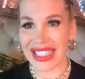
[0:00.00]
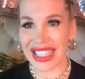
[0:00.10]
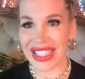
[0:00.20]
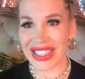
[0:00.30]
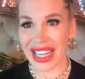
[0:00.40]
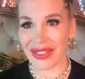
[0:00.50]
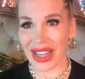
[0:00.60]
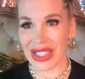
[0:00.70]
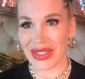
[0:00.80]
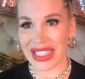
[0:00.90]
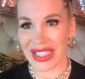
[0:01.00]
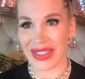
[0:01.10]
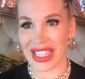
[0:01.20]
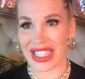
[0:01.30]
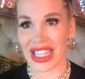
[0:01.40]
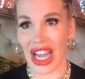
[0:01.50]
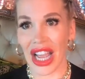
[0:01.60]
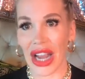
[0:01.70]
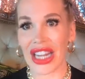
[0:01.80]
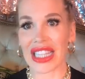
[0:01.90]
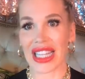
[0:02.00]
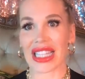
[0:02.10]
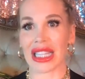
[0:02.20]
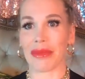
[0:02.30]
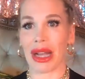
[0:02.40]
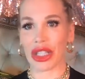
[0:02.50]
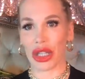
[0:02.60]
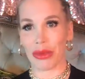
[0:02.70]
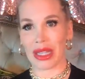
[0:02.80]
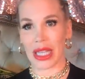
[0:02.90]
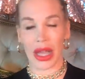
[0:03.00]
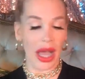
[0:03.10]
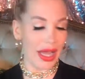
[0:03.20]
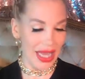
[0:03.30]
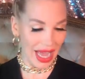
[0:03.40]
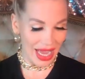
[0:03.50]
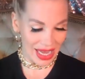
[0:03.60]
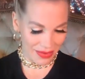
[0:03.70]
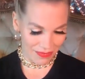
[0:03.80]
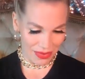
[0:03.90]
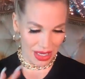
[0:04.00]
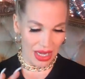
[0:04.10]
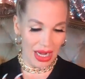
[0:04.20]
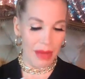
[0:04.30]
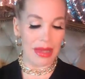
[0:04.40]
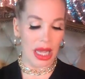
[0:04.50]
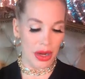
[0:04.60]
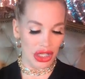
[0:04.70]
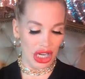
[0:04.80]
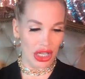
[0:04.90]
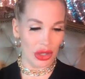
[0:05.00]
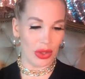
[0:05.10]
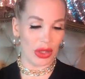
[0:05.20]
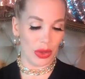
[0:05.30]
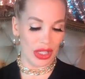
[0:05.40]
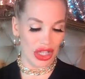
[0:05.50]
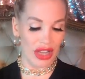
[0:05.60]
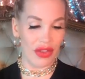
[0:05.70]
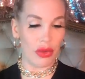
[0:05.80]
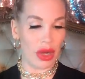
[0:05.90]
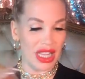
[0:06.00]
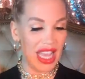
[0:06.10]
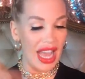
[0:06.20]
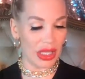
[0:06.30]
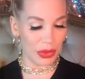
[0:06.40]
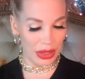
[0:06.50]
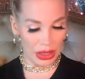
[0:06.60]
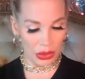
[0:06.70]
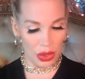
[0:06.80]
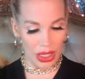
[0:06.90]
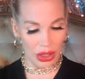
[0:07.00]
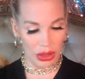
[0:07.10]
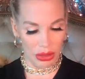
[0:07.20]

can you check my Twitter question? I only sent it about 2 minutes ago. Okay, let me go and check your Twitter question. If you would, yeah, Twitter's quite...